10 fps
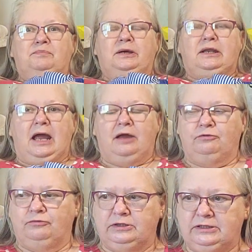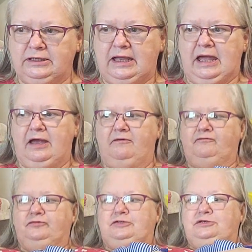But I really have
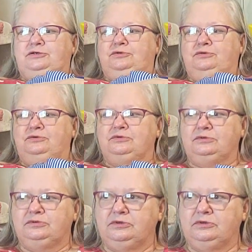to,